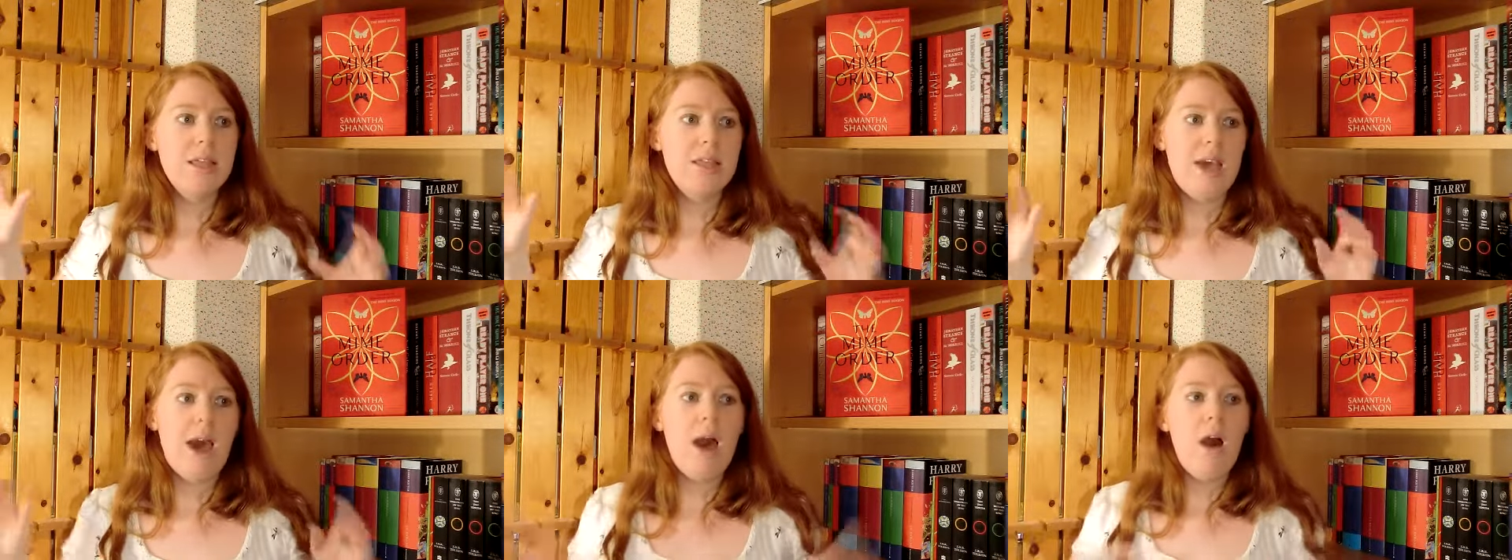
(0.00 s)

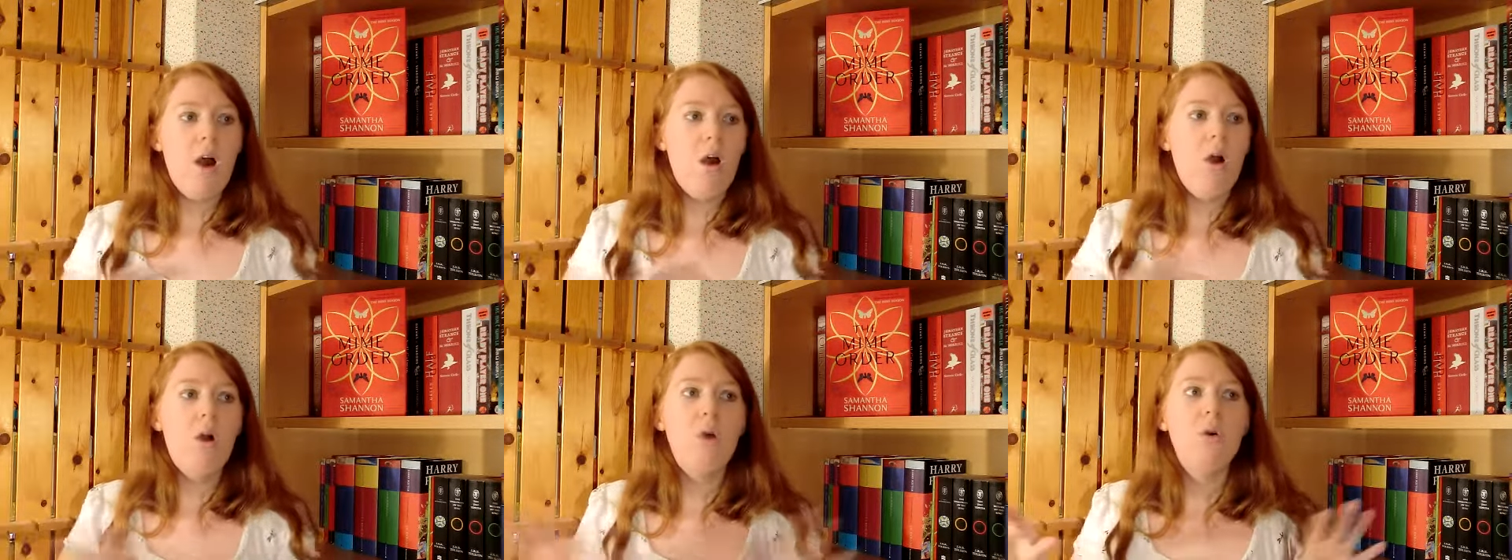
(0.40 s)
that
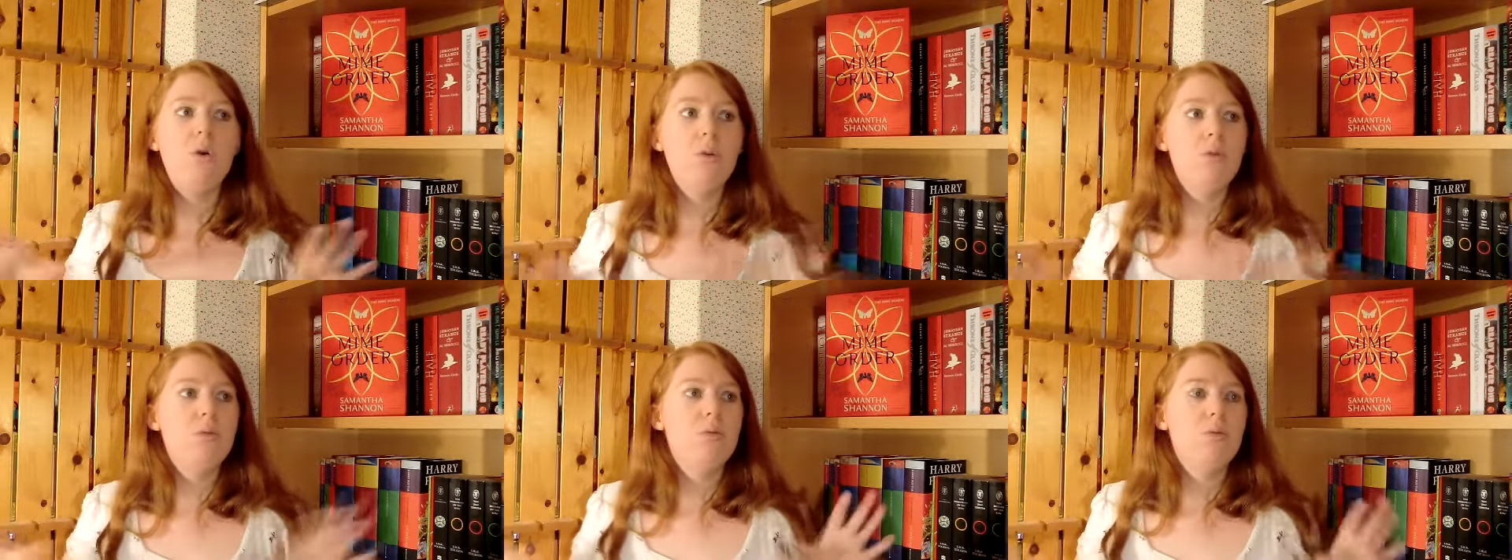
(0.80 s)

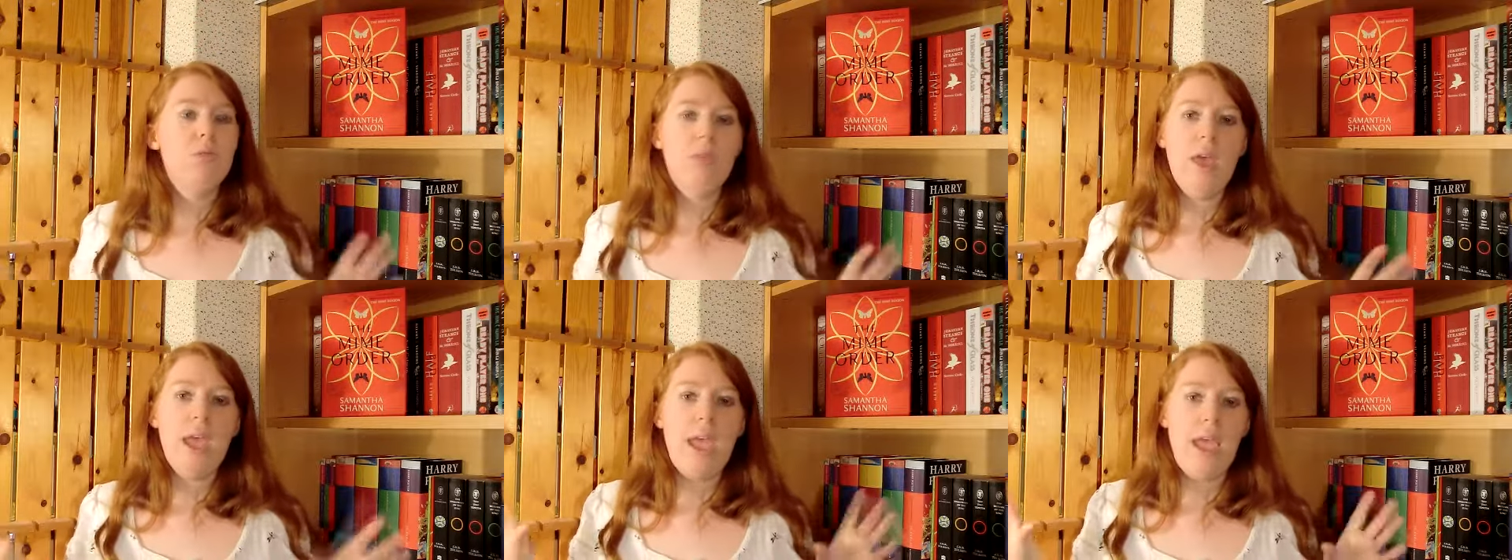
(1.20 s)
whole
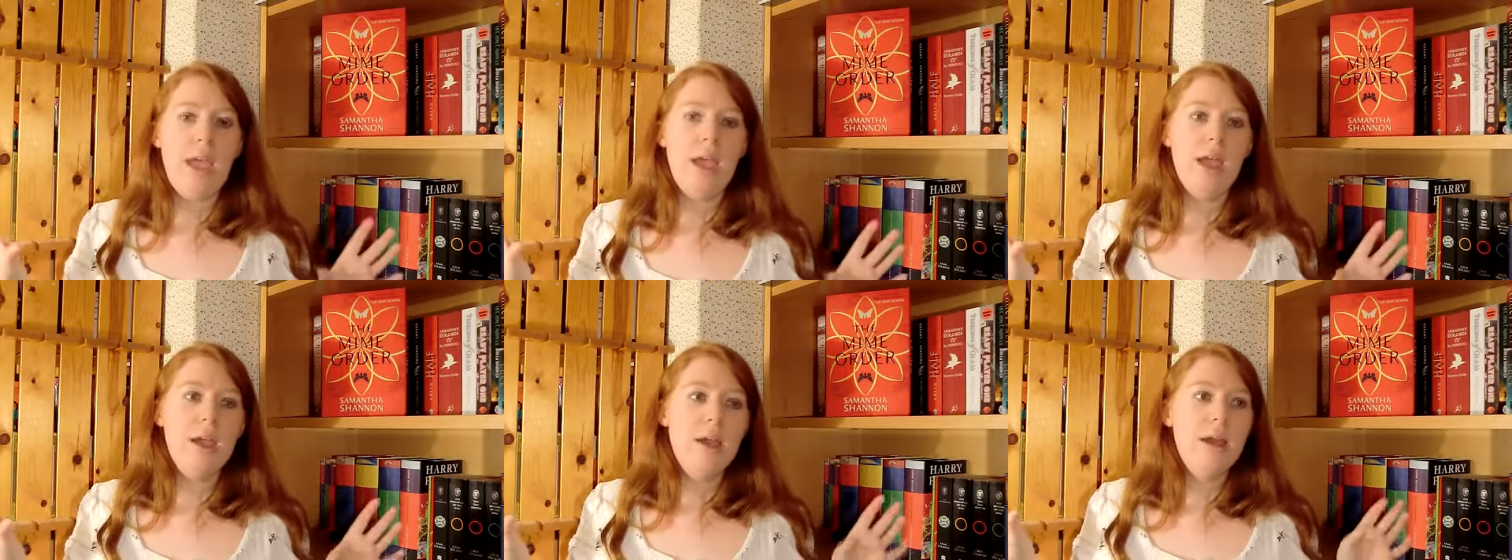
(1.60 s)
thing,